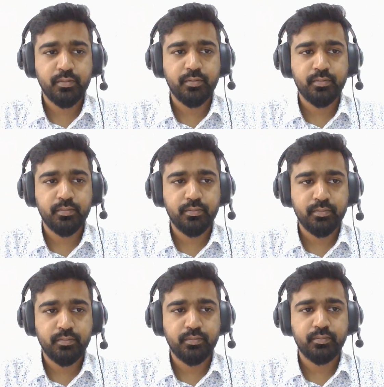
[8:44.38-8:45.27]

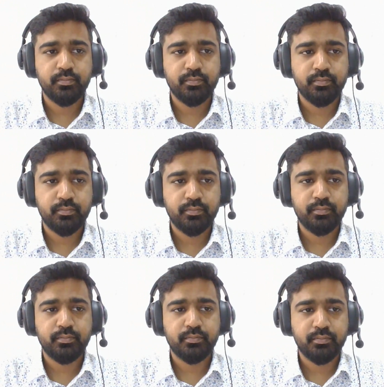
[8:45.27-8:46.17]

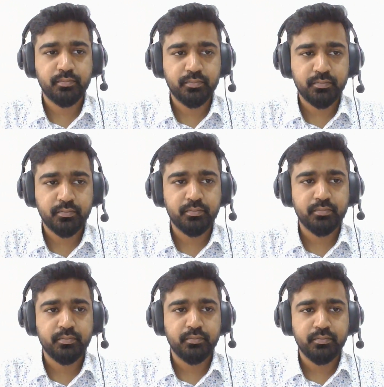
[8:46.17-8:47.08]

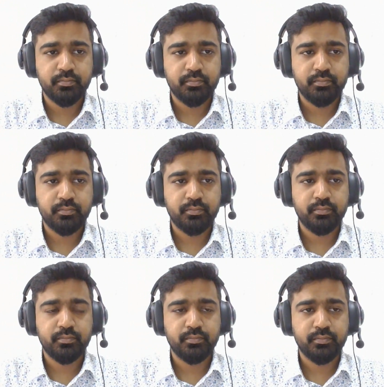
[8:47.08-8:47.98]

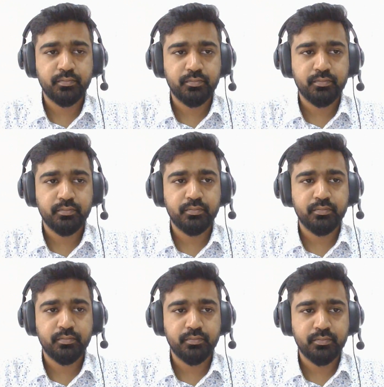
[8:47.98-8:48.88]

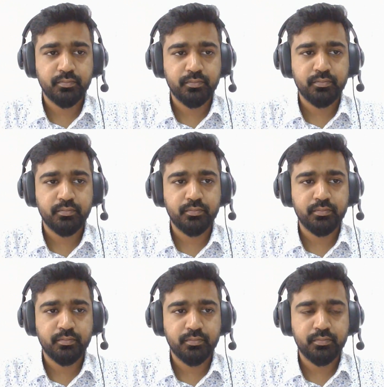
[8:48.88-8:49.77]

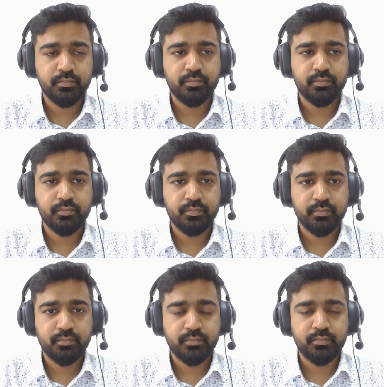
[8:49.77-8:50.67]

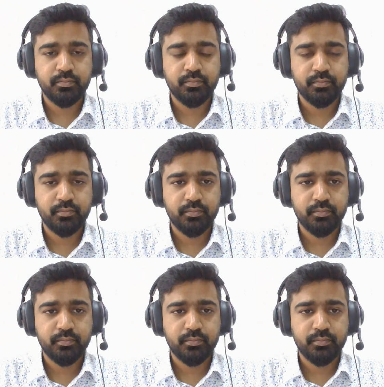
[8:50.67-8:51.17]
(no one is talking)